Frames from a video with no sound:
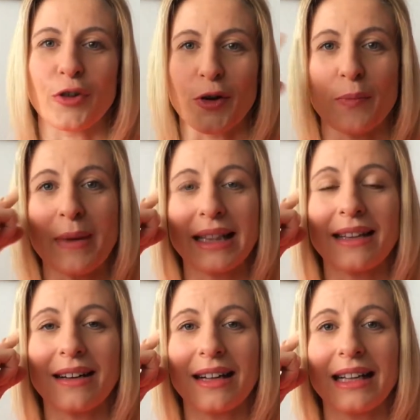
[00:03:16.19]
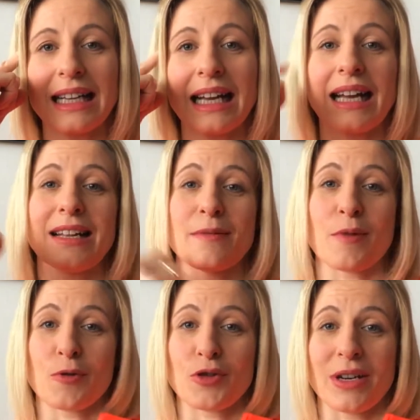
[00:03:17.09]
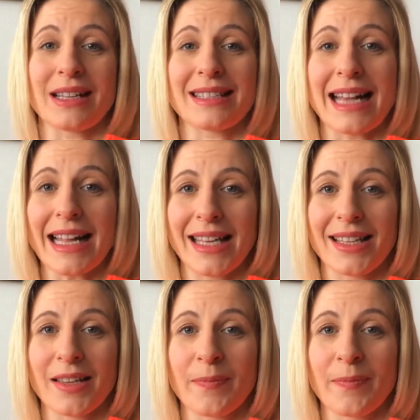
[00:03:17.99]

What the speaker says: mental and emotional sanity.